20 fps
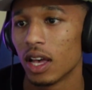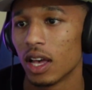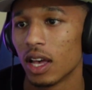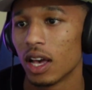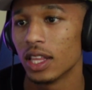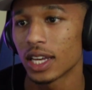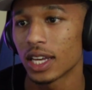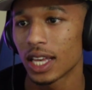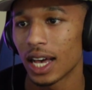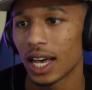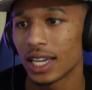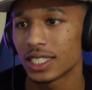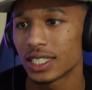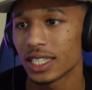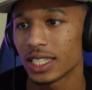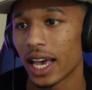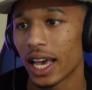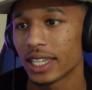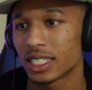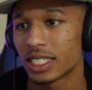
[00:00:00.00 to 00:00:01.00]
Look how she
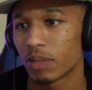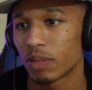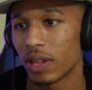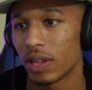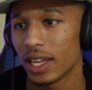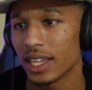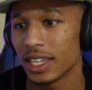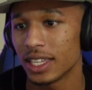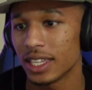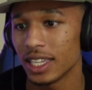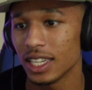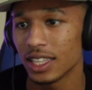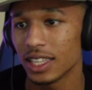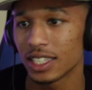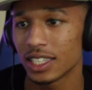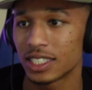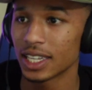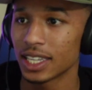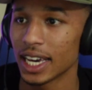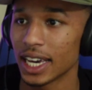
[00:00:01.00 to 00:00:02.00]
has to play D.
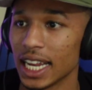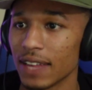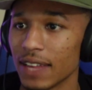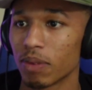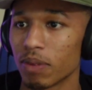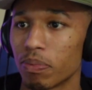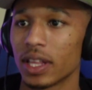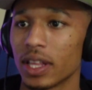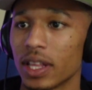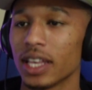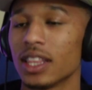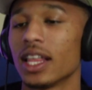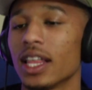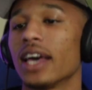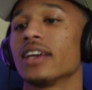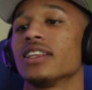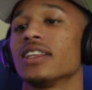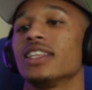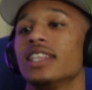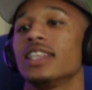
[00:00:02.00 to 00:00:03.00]
She can't even play
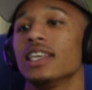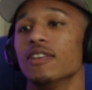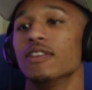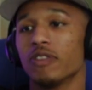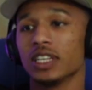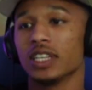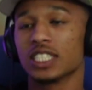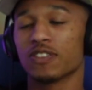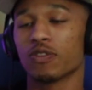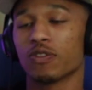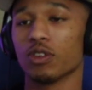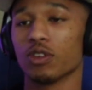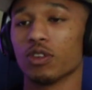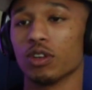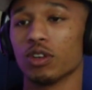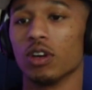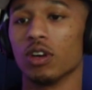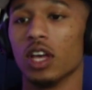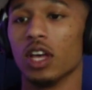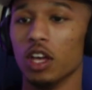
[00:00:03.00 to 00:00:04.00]
like defense for
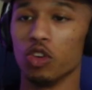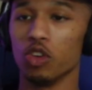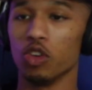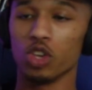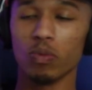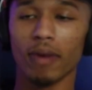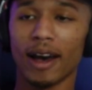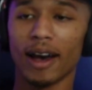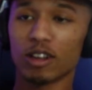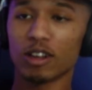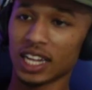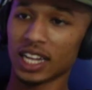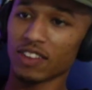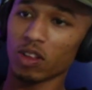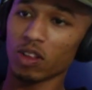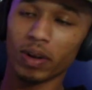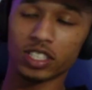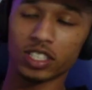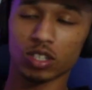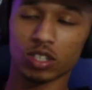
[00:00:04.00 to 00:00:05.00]
real. You might as well not even
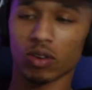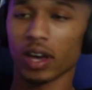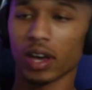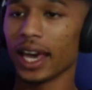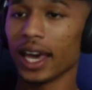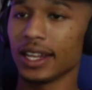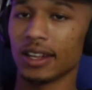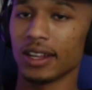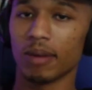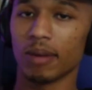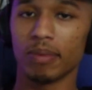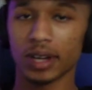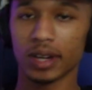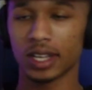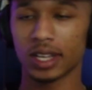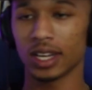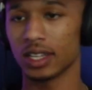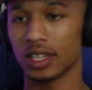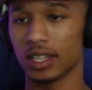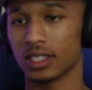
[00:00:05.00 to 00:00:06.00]
put your hand up
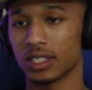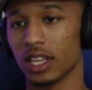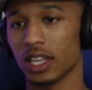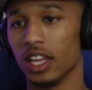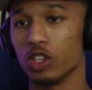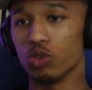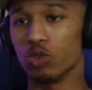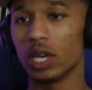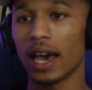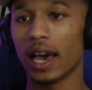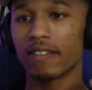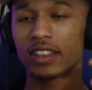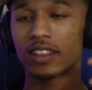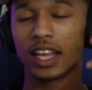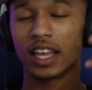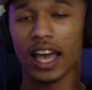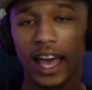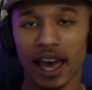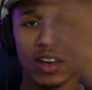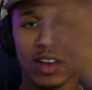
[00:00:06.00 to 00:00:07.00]
because you have to
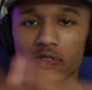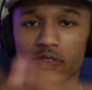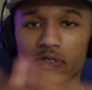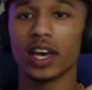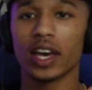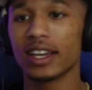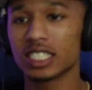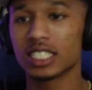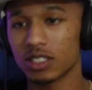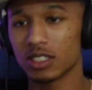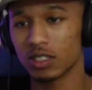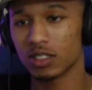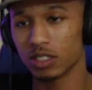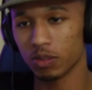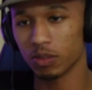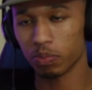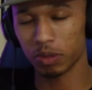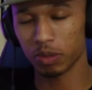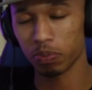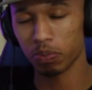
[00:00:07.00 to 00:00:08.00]
half-ass
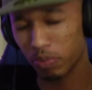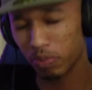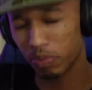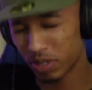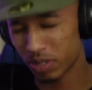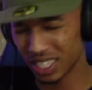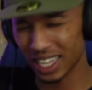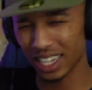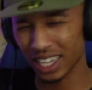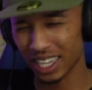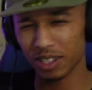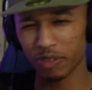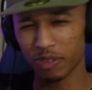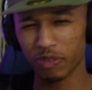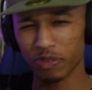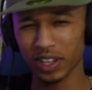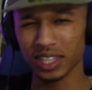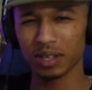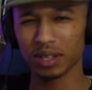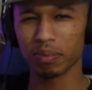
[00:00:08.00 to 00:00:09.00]
to like
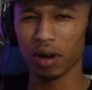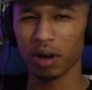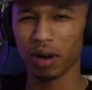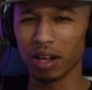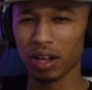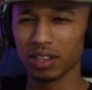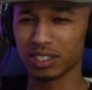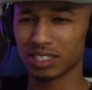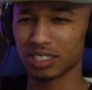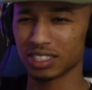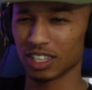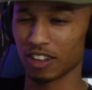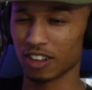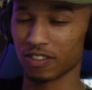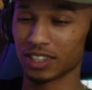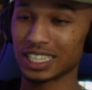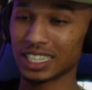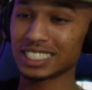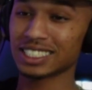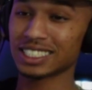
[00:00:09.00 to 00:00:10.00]
defend the ball and stuff.
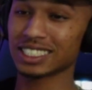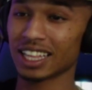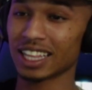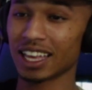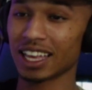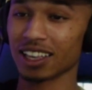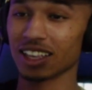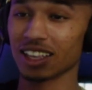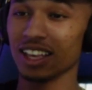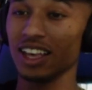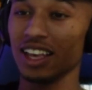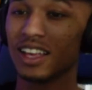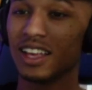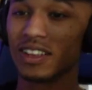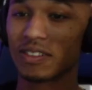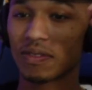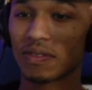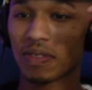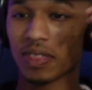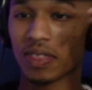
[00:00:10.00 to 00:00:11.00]
This is like
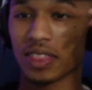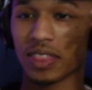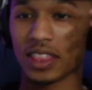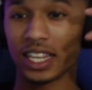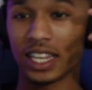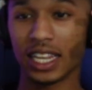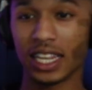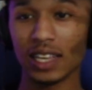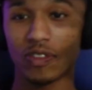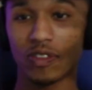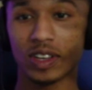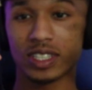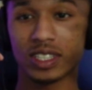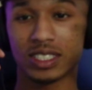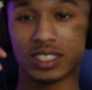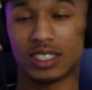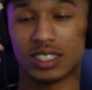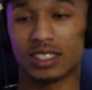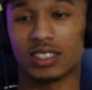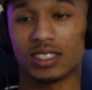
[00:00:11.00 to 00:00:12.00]
the defense
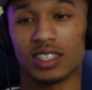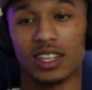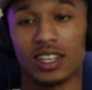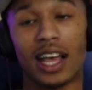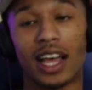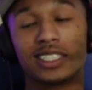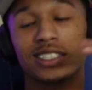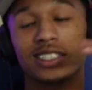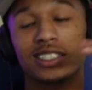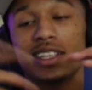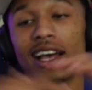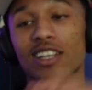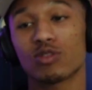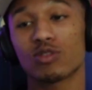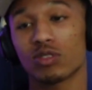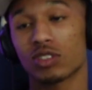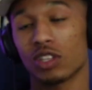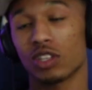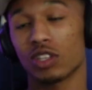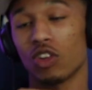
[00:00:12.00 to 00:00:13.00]
is that's
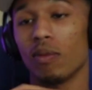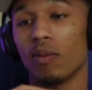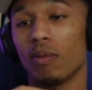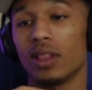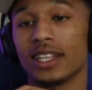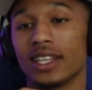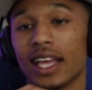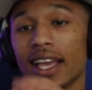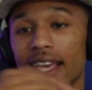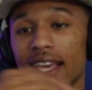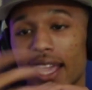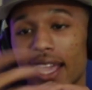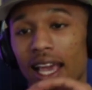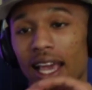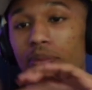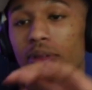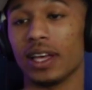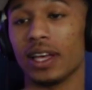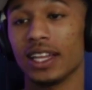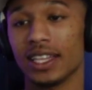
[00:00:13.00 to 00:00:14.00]
what's annoying me. Like they can't
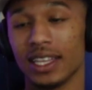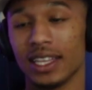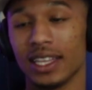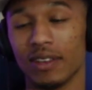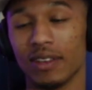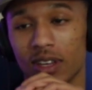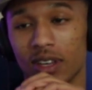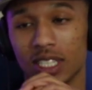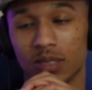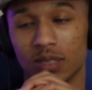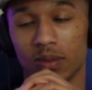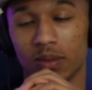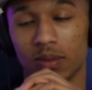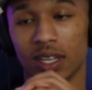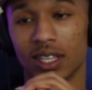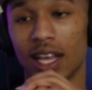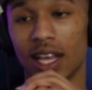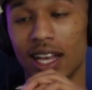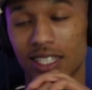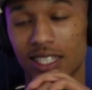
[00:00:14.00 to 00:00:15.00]
play defense, man.
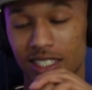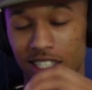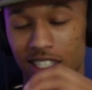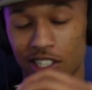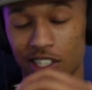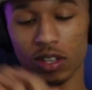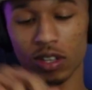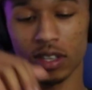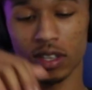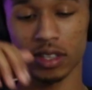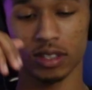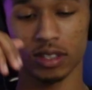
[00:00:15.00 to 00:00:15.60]
That's annoying.